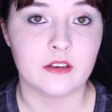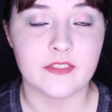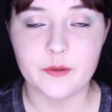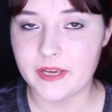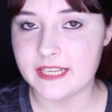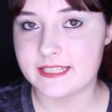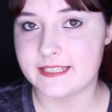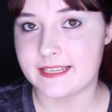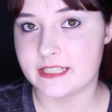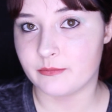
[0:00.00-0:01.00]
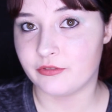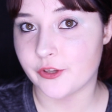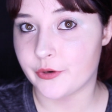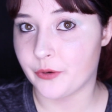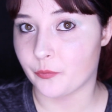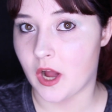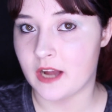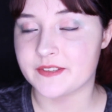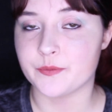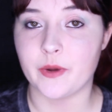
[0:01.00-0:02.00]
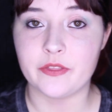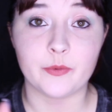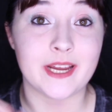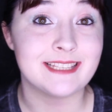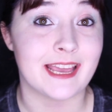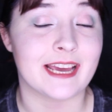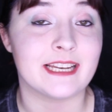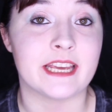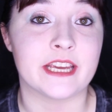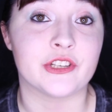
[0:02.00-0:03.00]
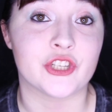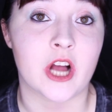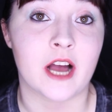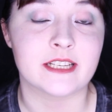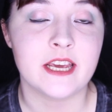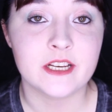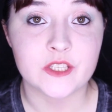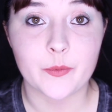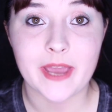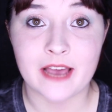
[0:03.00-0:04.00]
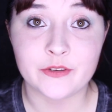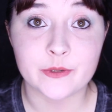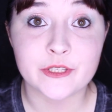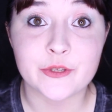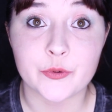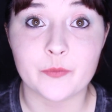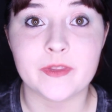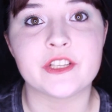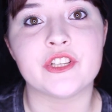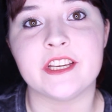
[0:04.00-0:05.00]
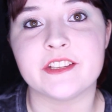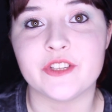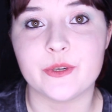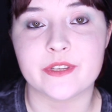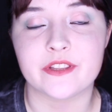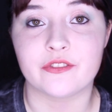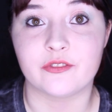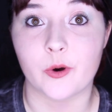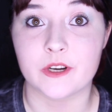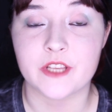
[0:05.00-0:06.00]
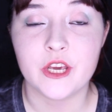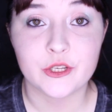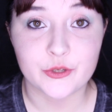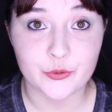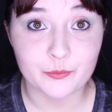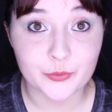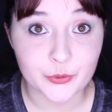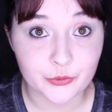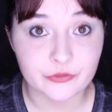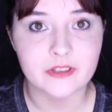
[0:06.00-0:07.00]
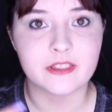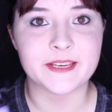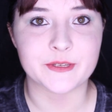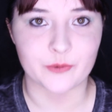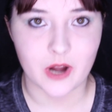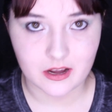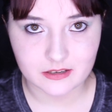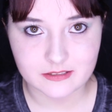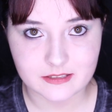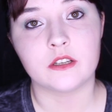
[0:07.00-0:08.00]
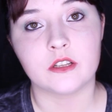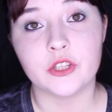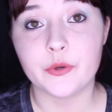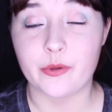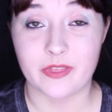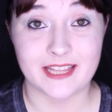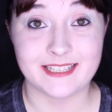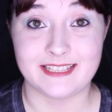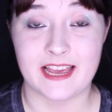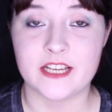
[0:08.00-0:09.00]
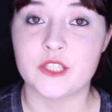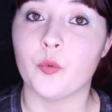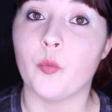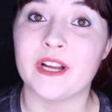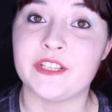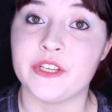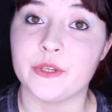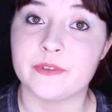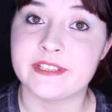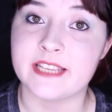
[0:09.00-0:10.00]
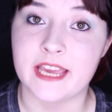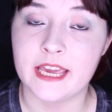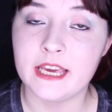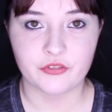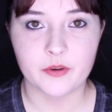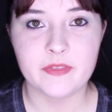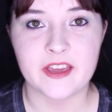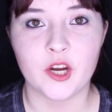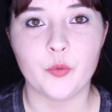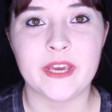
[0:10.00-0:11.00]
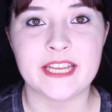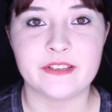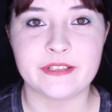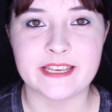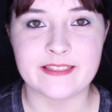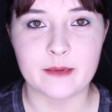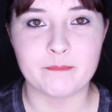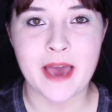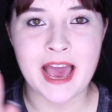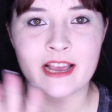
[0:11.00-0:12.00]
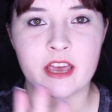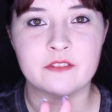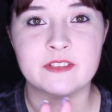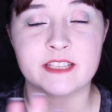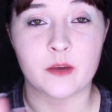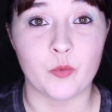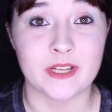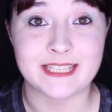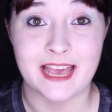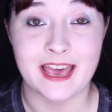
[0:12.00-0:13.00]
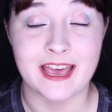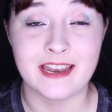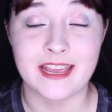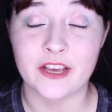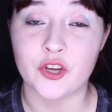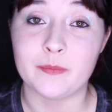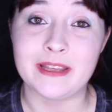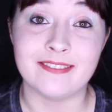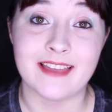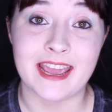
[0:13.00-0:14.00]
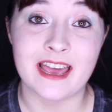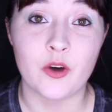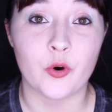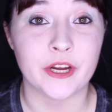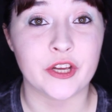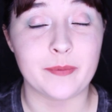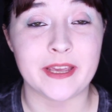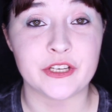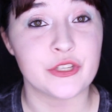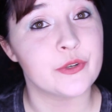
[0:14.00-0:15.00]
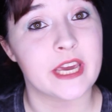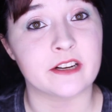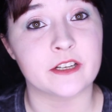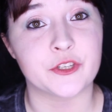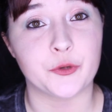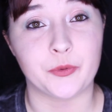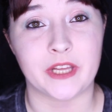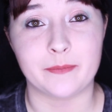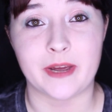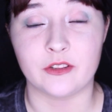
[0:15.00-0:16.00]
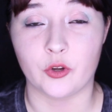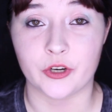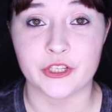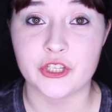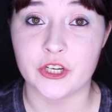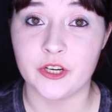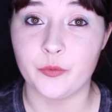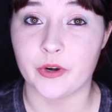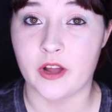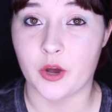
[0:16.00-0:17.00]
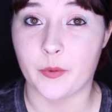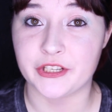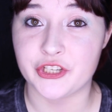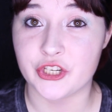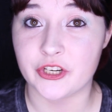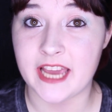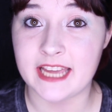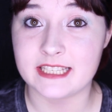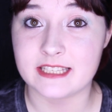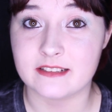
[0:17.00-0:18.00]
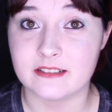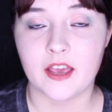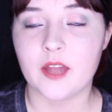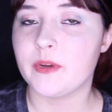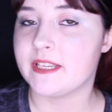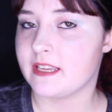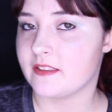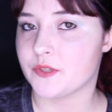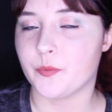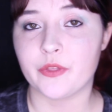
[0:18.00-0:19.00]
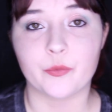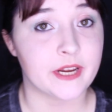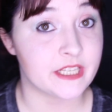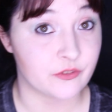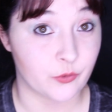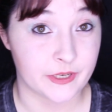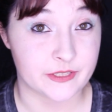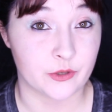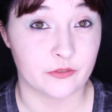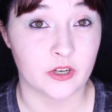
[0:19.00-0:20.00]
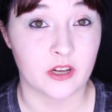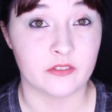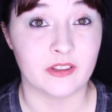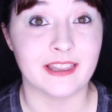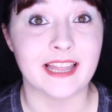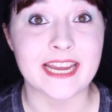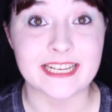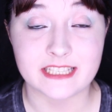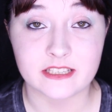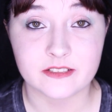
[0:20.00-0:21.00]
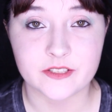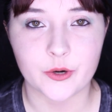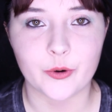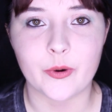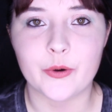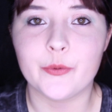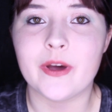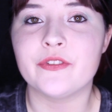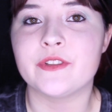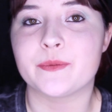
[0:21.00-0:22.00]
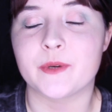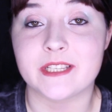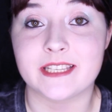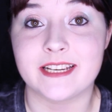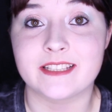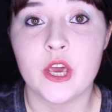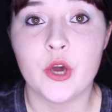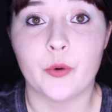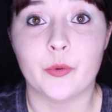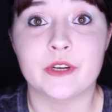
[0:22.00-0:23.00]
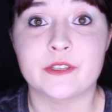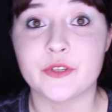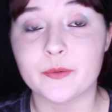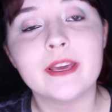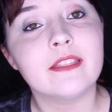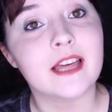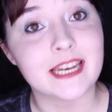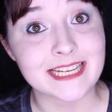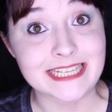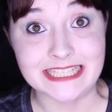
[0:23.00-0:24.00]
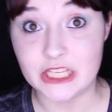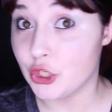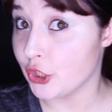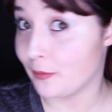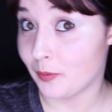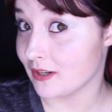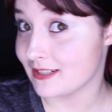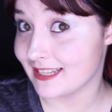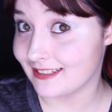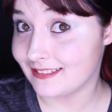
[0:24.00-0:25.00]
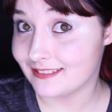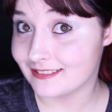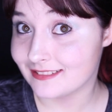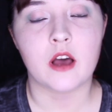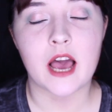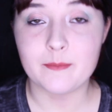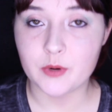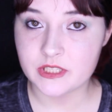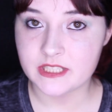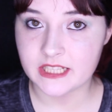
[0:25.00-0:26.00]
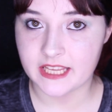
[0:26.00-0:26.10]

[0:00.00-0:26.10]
Then we get to see some floating rocks with Rey's hand in shot, so we have to assume that she is using the Force to move these rocks. Luke then says, "What do you see?" From there, we get to see the back of someone's head. It could be Leia, or it could be a new character played by Laura Dern. We're not quite sure yet. And we see this with Rey's voiceover of light. So whoever this person is, we're assuming that it is a good person. I'm personally